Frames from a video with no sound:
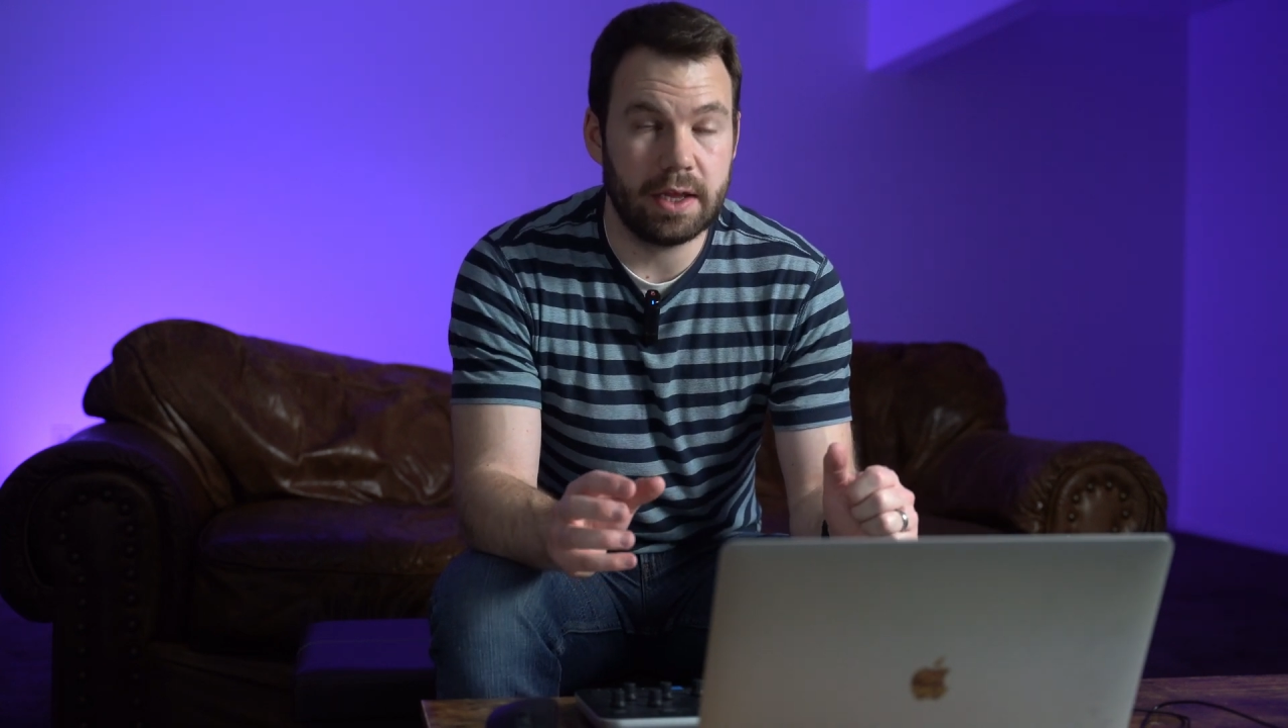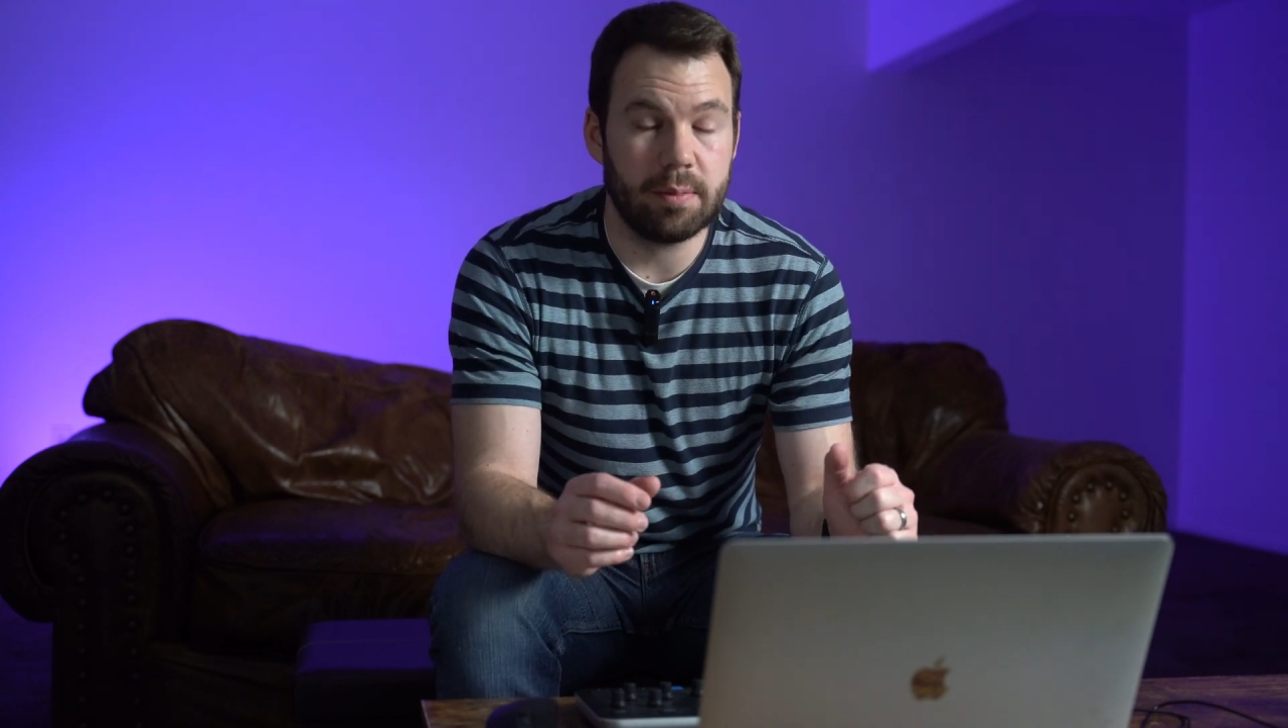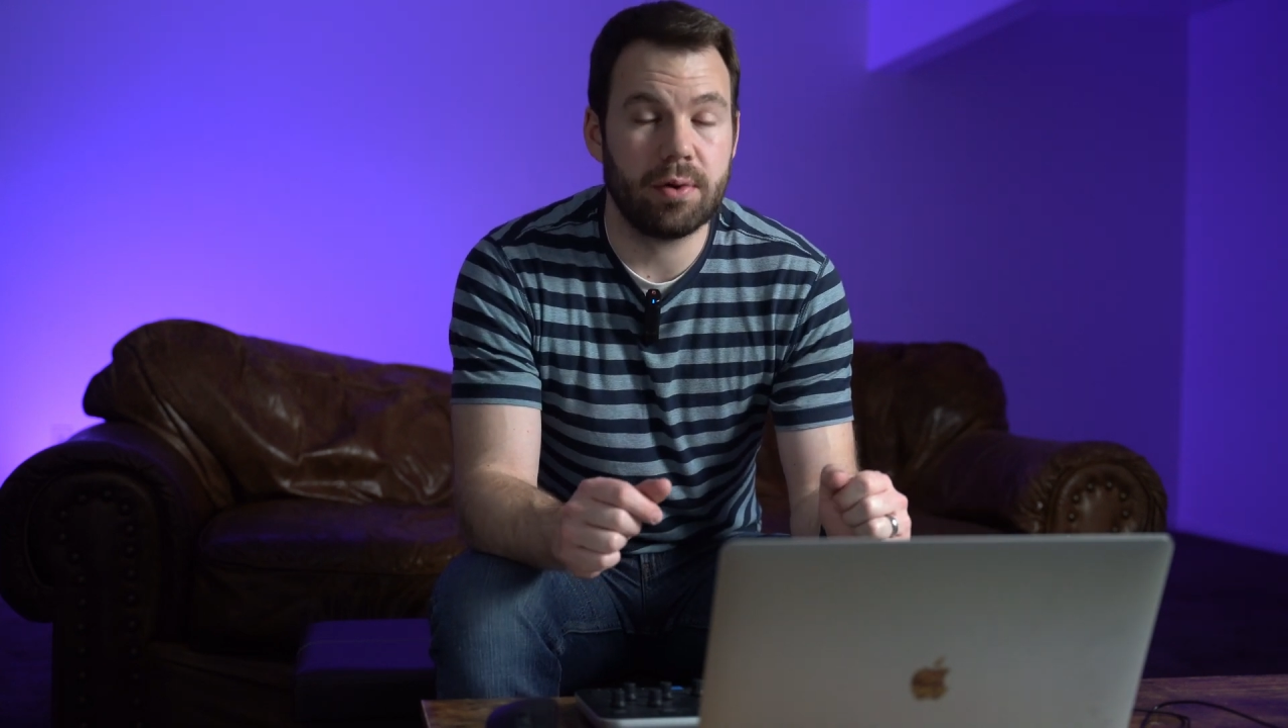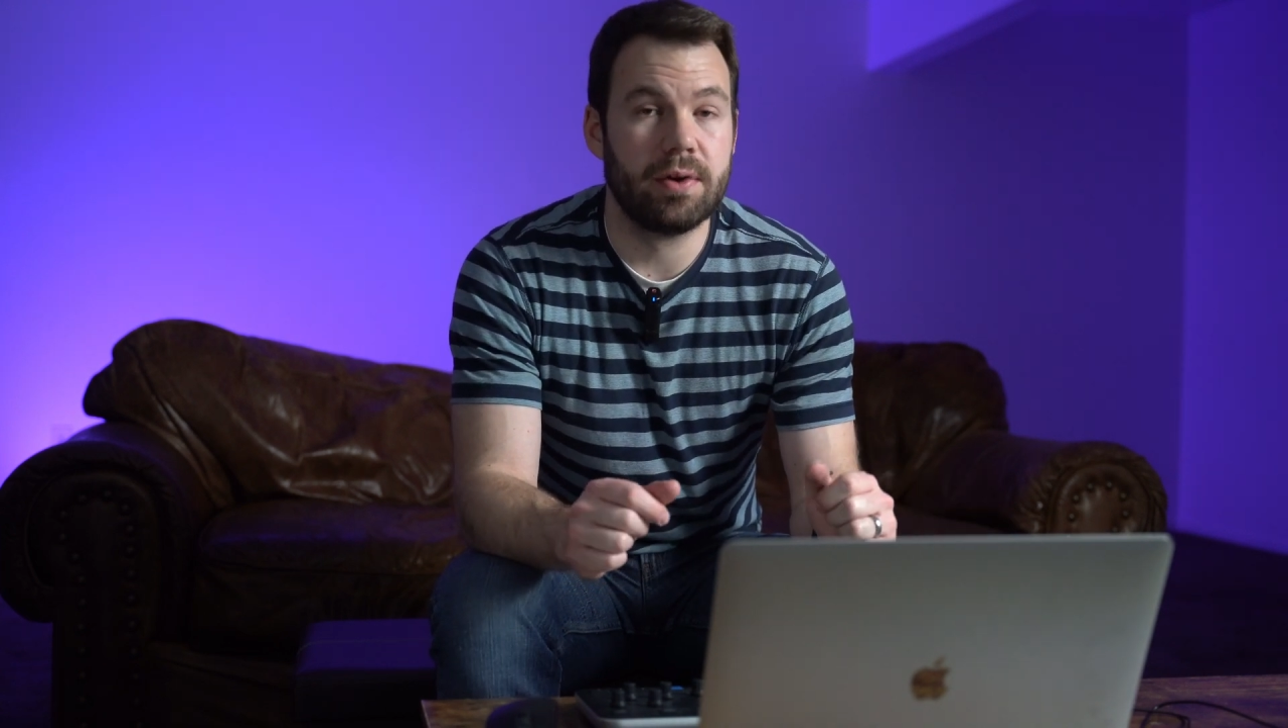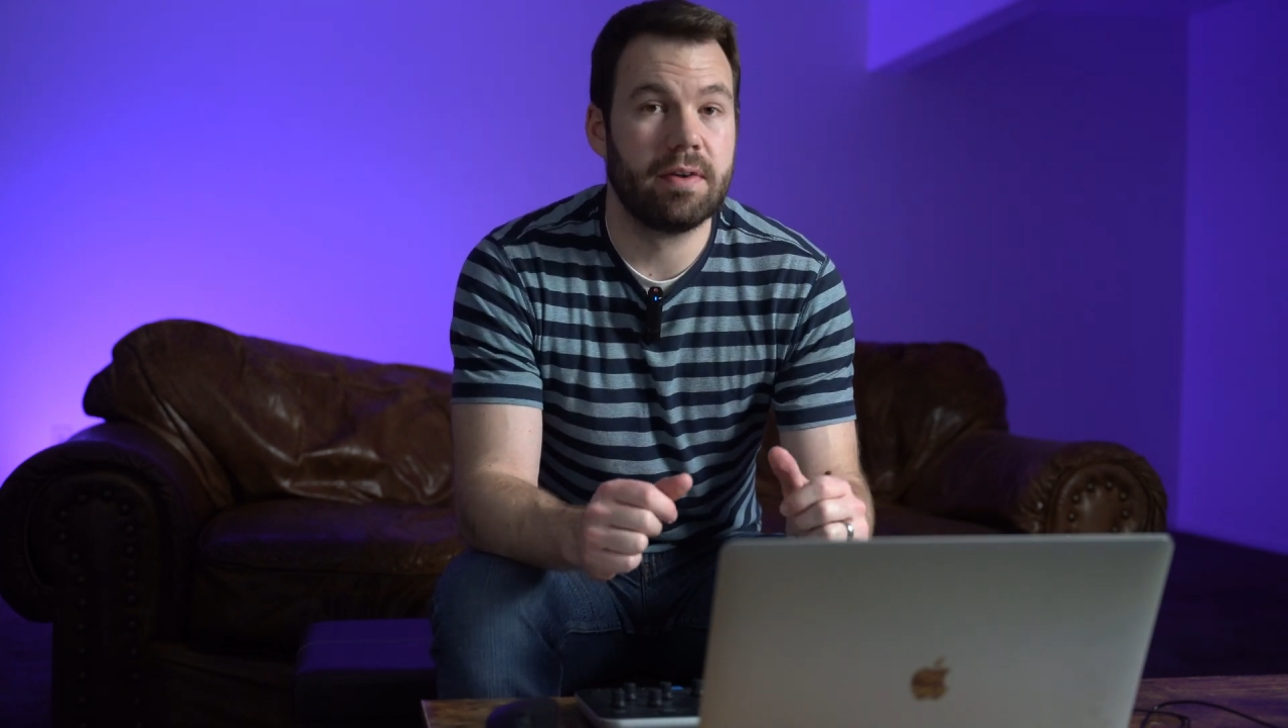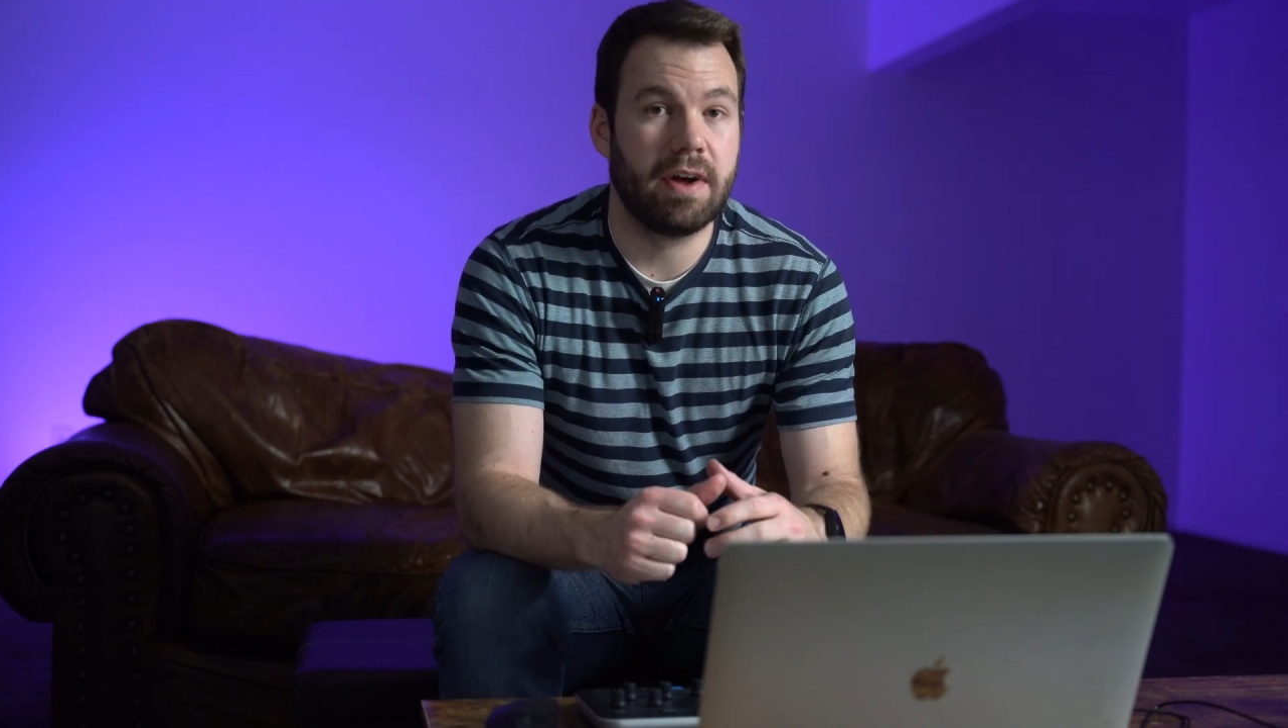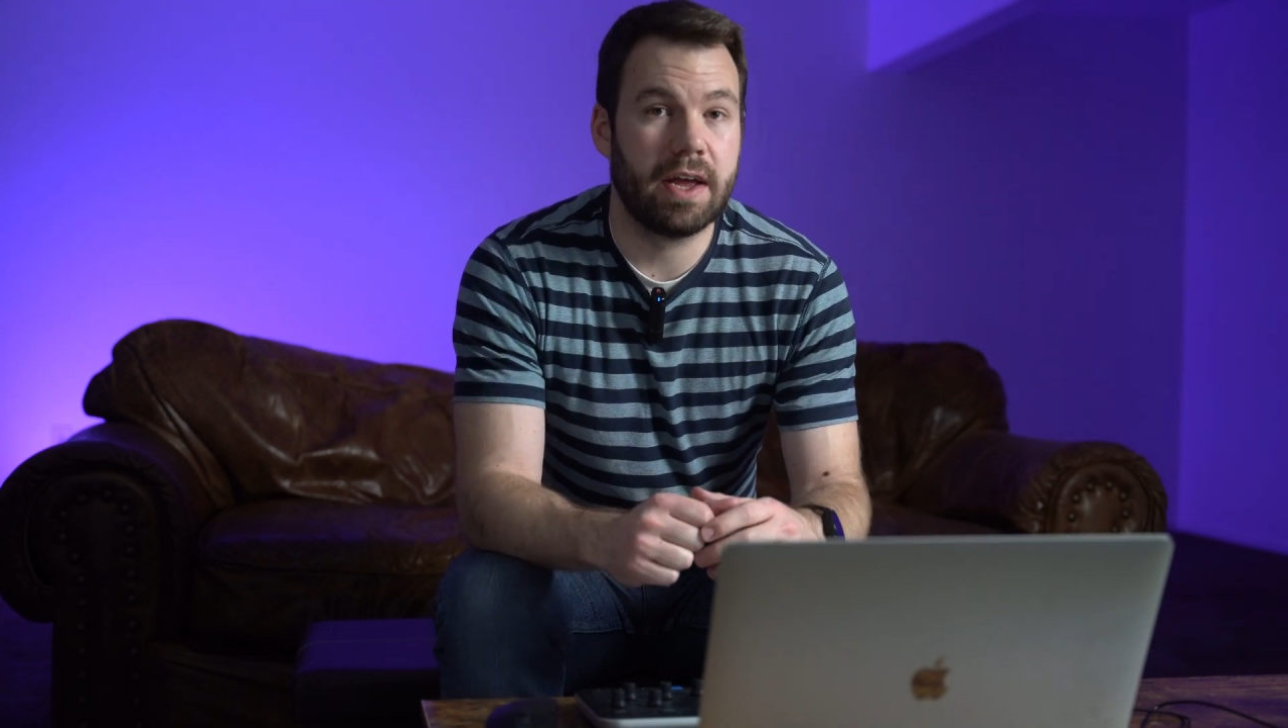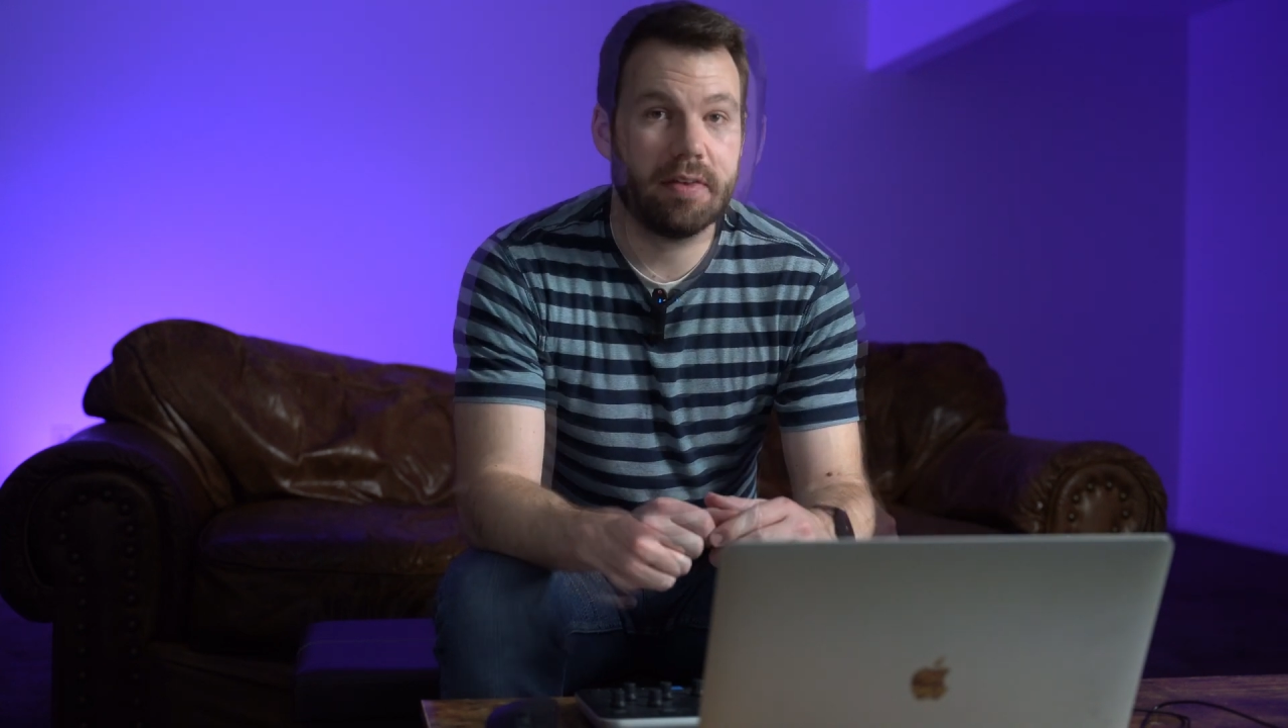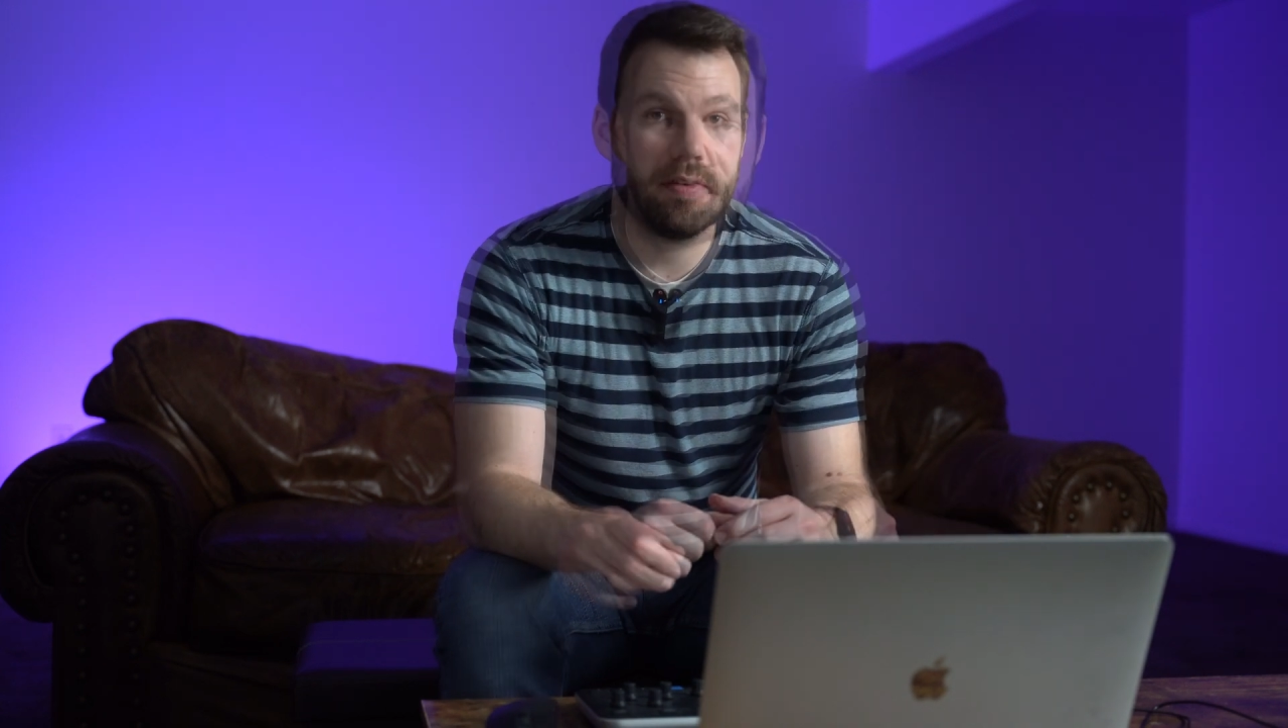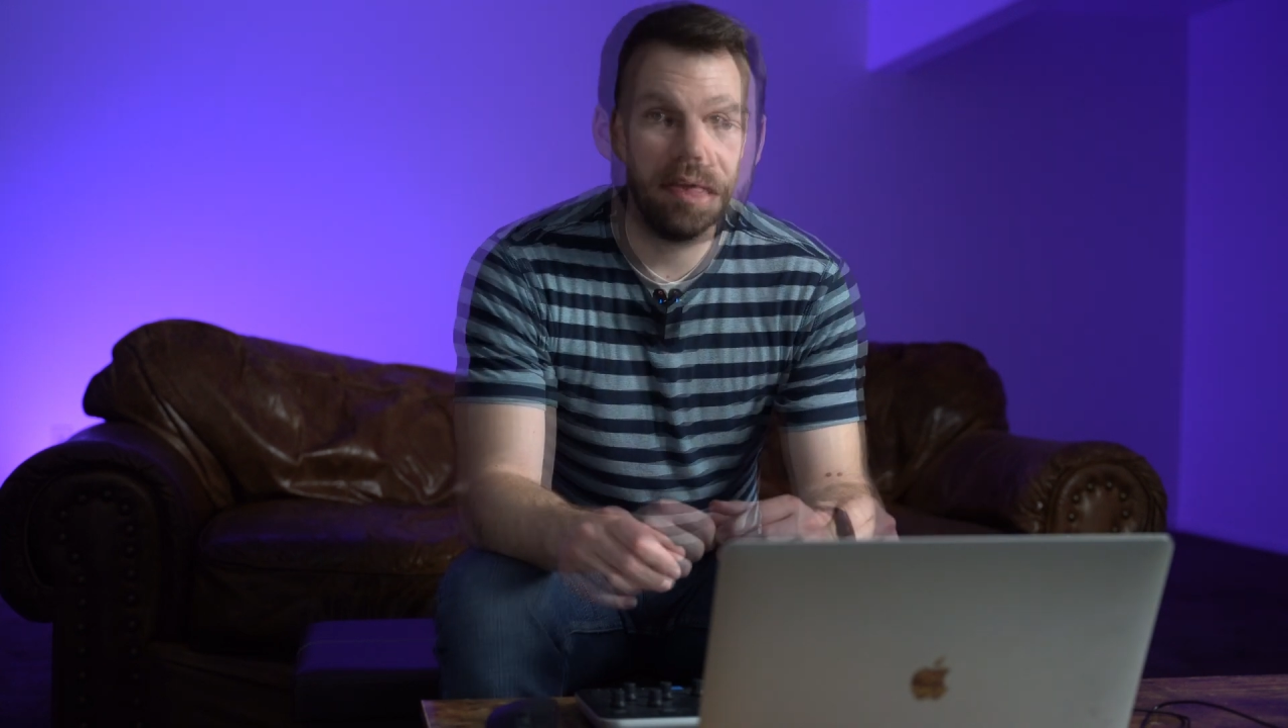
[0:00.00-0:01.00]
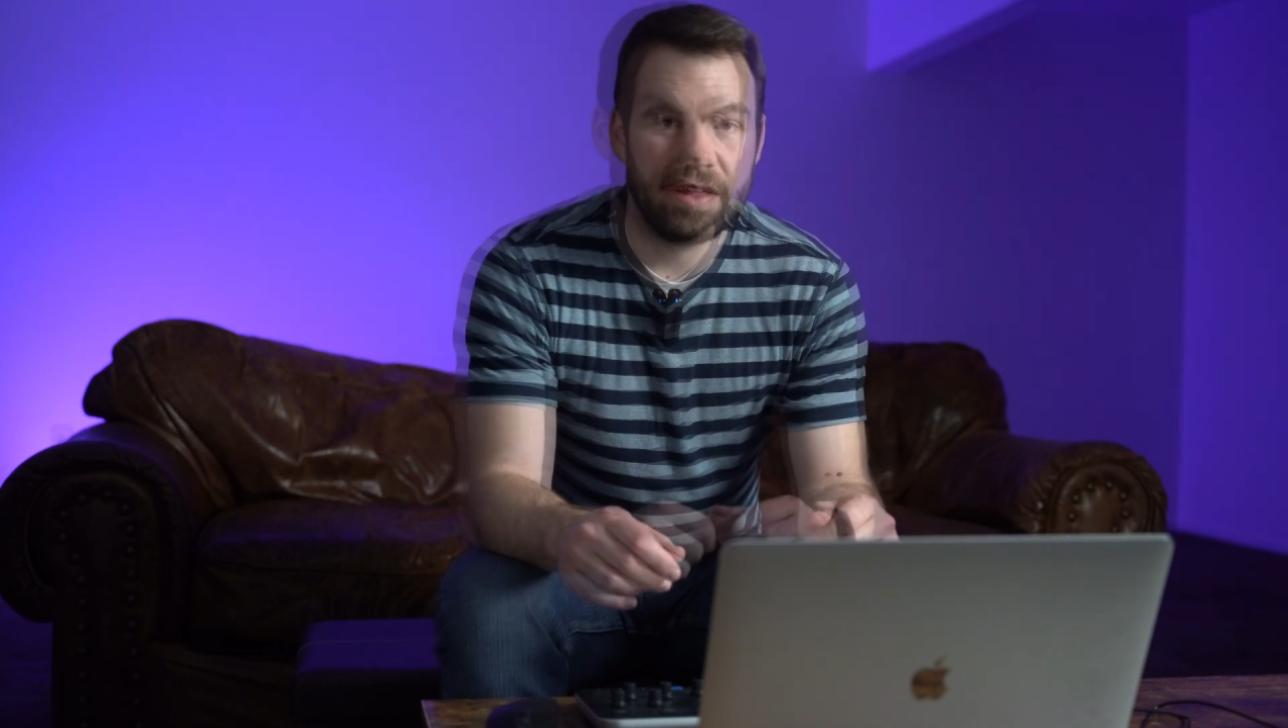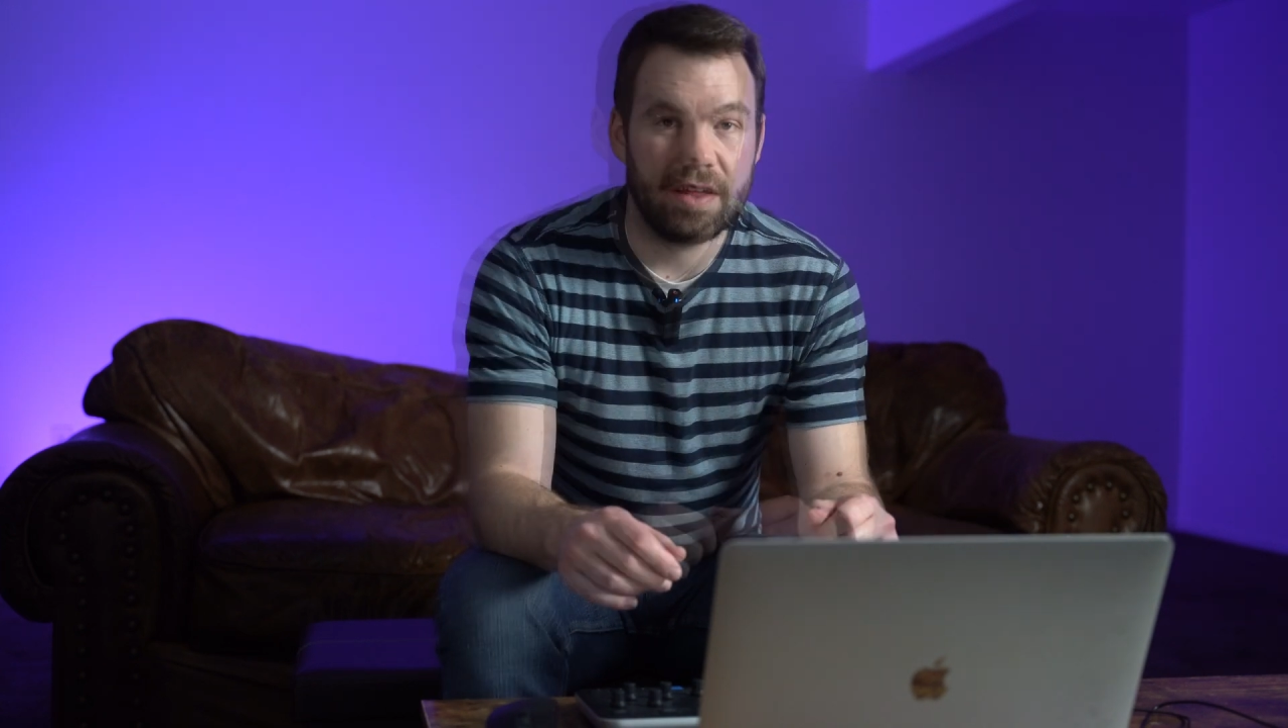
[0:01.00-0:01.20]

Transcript: input device.